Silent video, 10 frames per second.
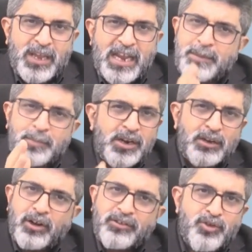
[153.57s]
Any
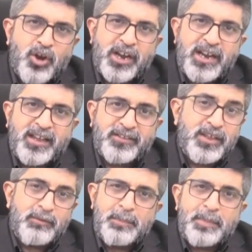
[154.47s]
particular stock index
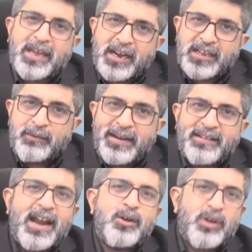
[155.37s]
they will pick and they will
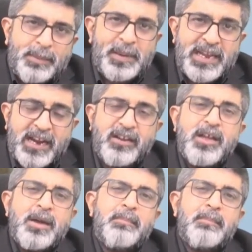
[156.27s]
try to replicate